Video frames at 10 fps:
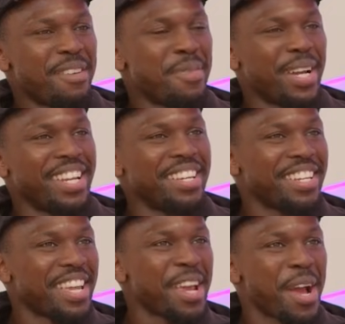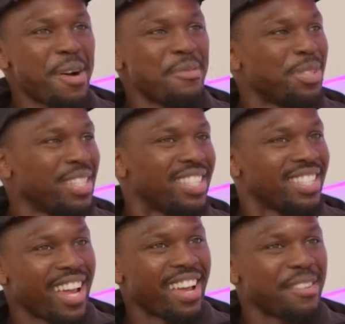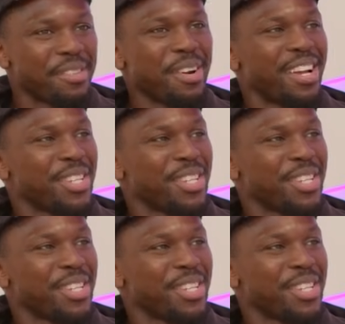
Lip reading: But then the day comes and it's like, right,